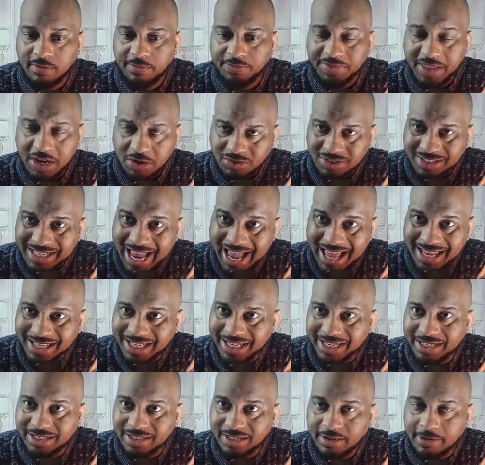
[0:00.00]
They're
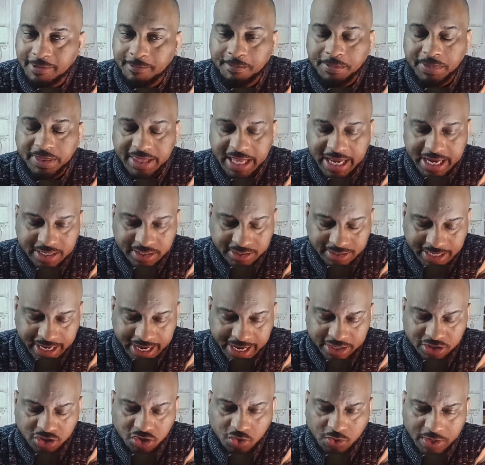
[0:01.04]
telling. They
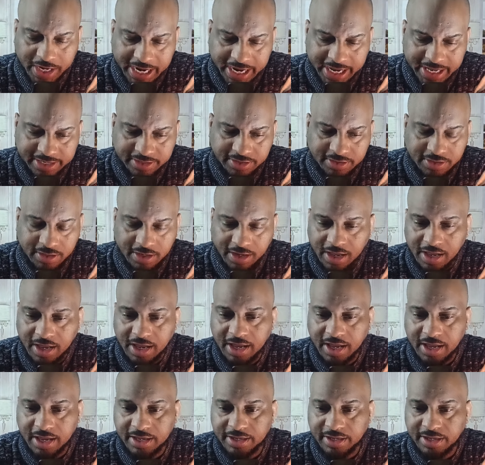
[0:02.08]
said
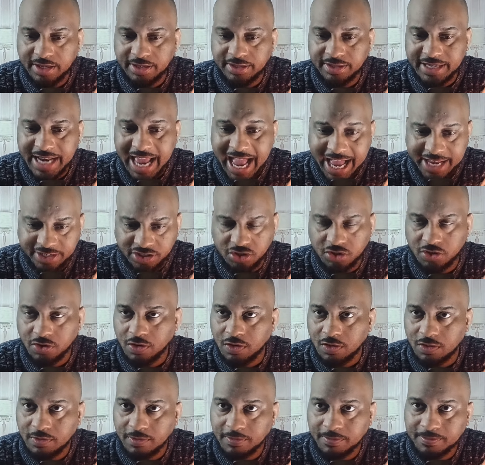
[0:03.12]

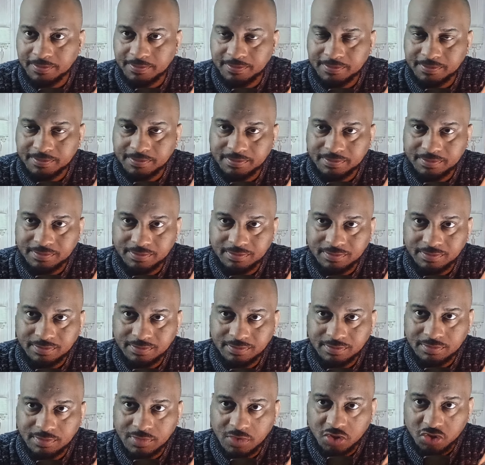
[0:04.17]
transnational
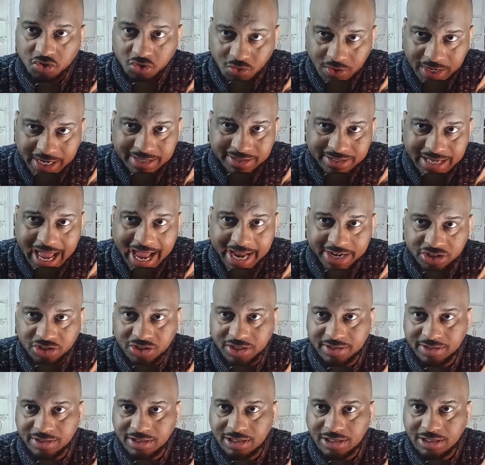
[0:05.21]

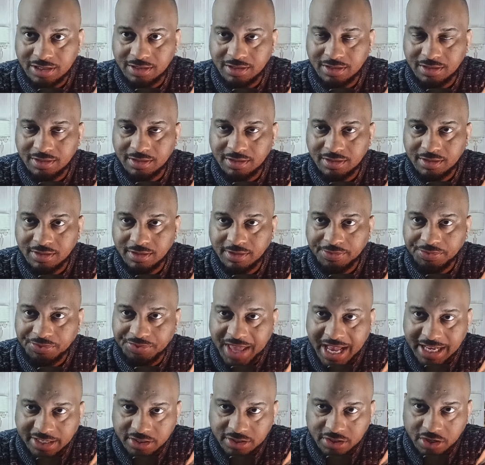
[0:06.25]
transactions.
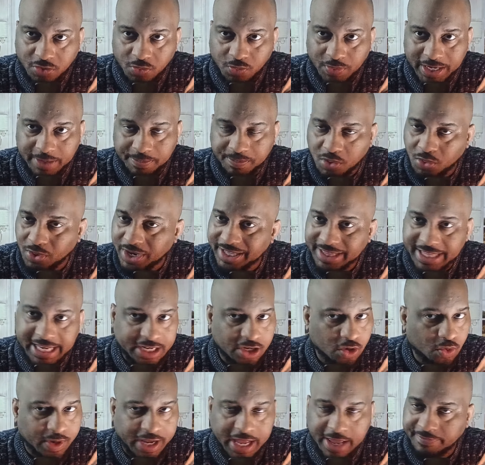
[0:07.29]
That's their weak point. They
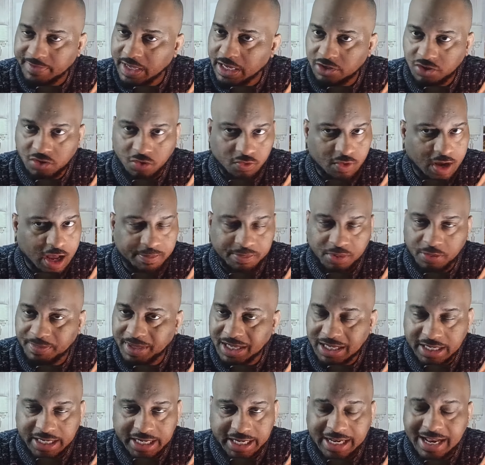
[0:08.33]
don't have
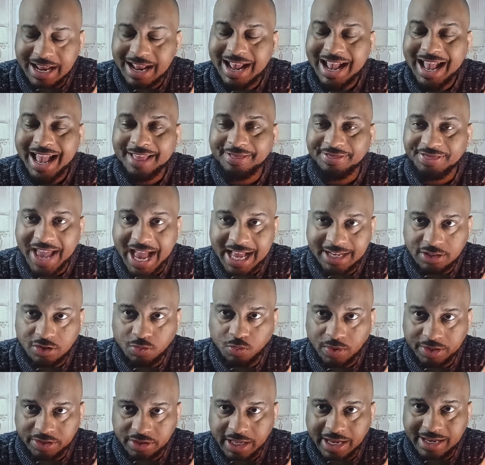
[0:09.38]
interoperability, and that's
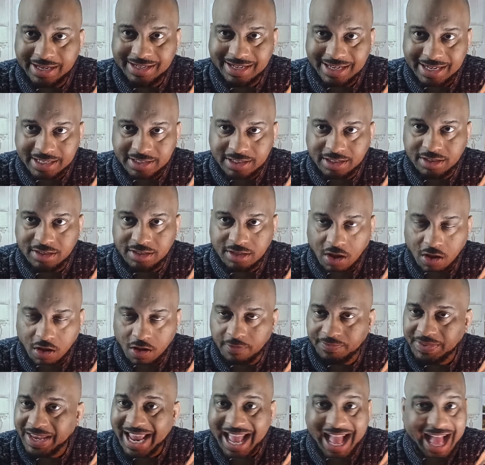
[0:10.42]
what they need to
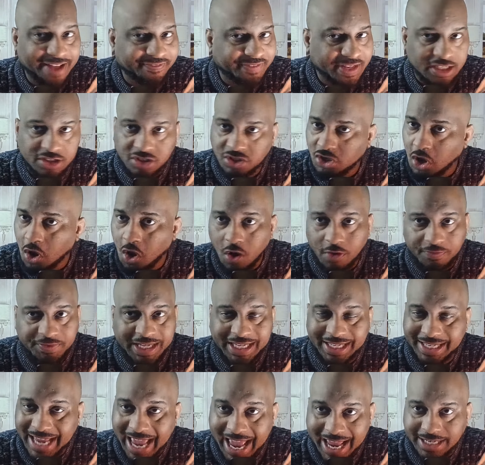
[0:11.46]
solve. They haven't solved
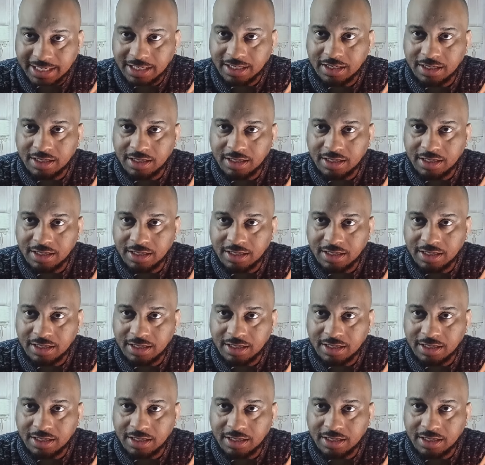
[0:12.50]
it yet.